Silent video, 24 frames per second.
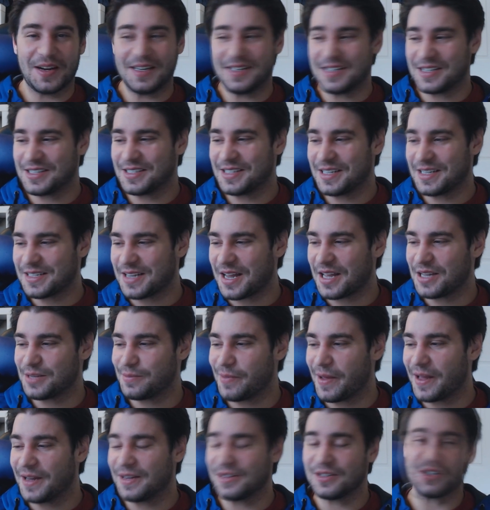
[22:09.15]
He just sits on his
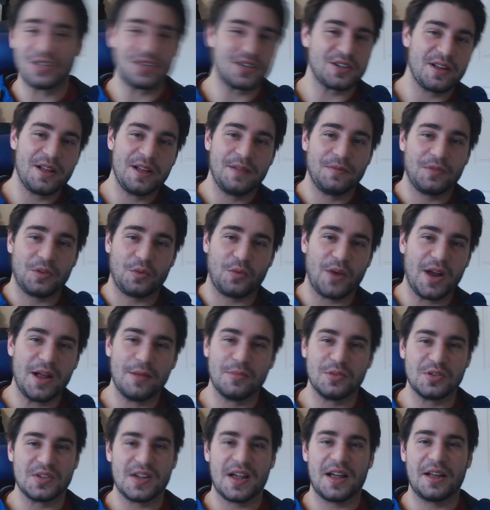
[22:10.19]
bed and just
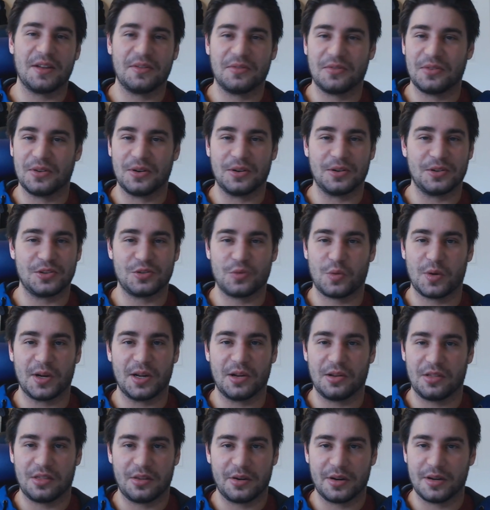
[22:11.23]
rambles on for 20
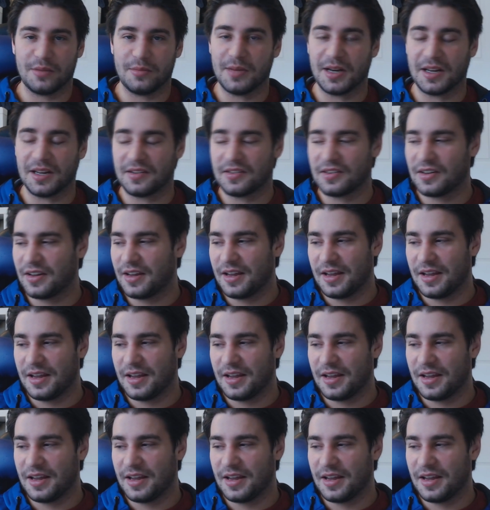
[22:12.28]
or 30 minutes.